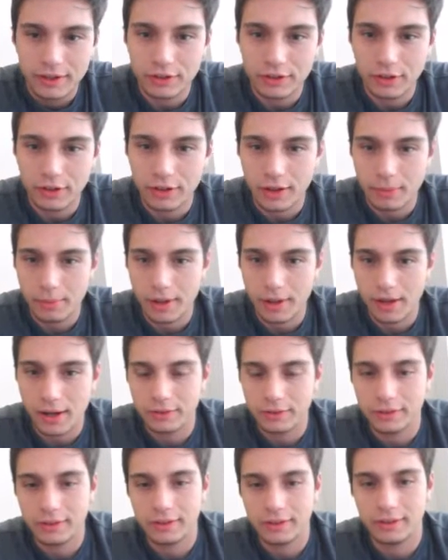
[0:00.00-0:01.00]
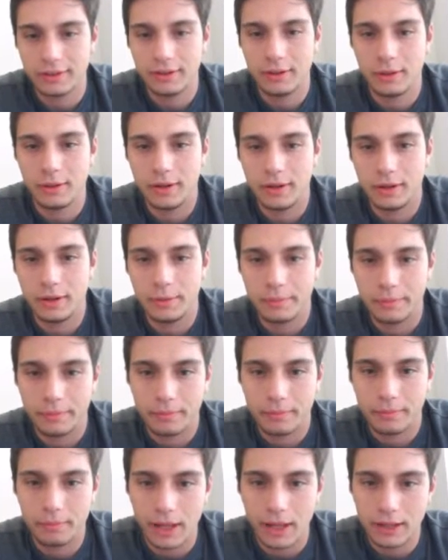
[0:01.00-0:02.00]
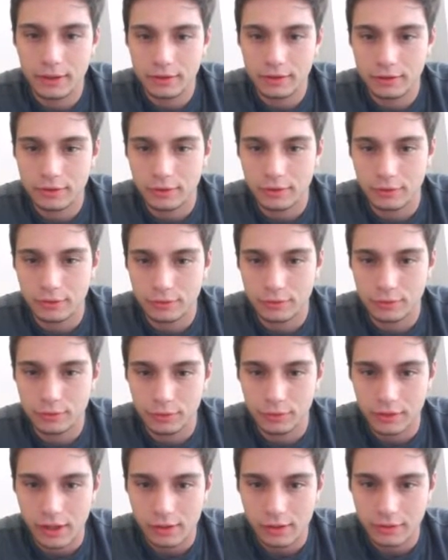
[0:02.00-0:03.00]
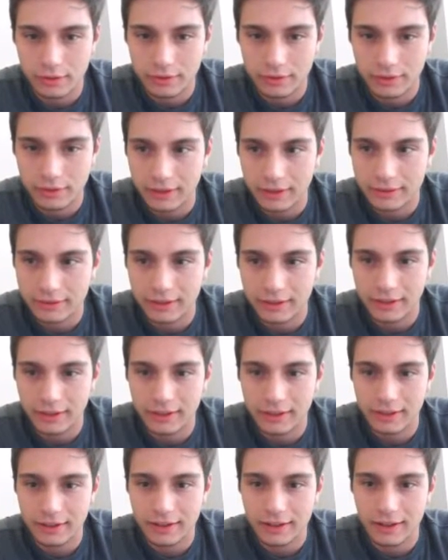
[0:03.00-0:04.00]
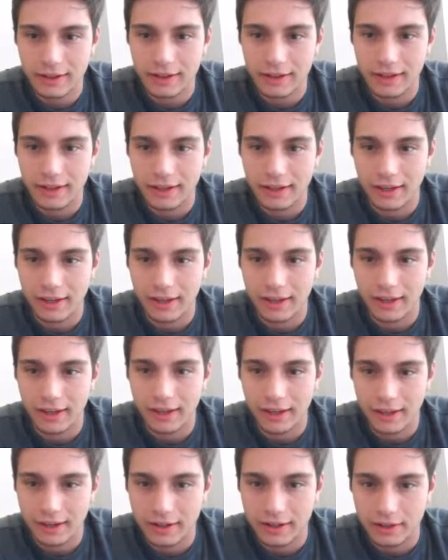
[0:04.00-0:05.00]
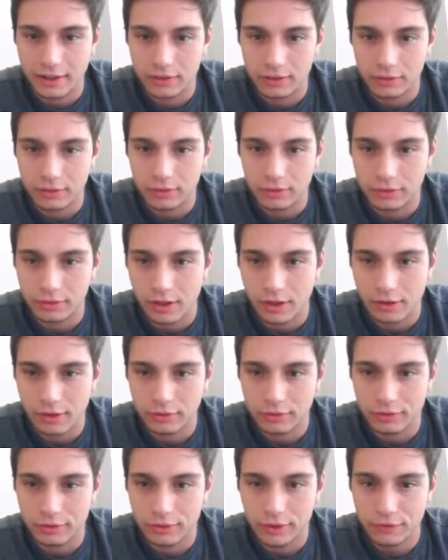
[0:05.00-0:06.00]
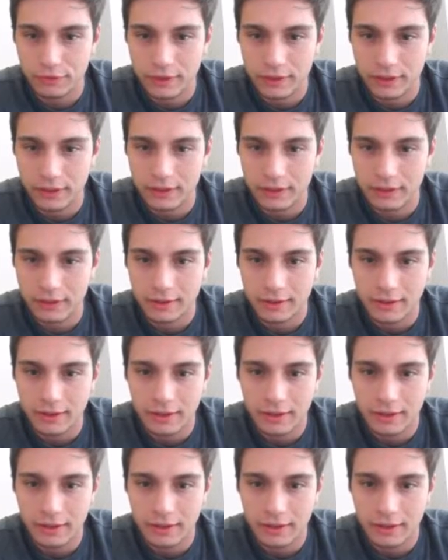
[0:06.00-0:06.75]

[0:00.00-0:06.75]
talk about the values of 2016 and 2015.